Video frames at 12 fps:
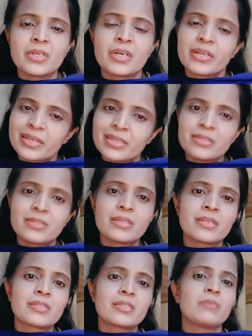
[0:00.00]

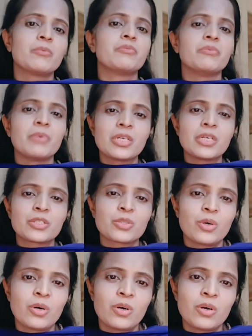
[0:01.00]
arranges some of the
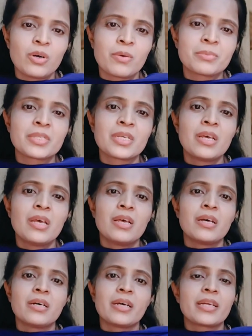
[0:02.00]
workshops
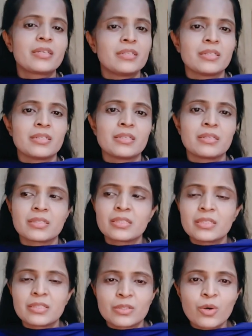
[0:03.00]
at
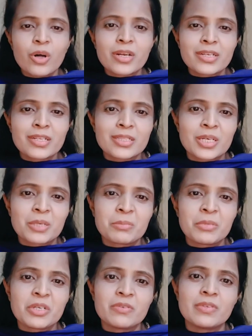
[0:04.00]
CC
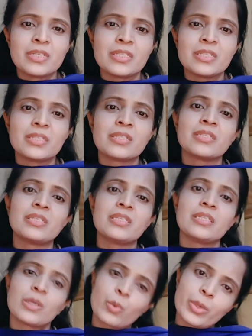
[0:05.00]
Gauranitai Bhavan.
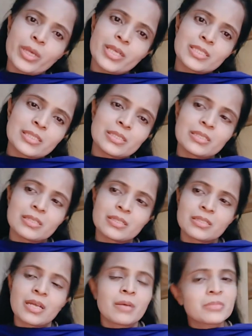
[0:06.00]
He requests
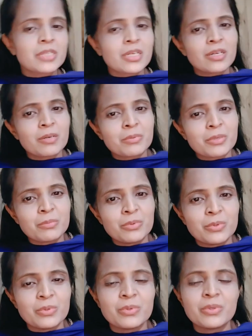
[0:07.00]
Ram Sakha
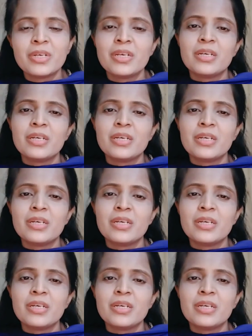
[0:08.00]
Prabhu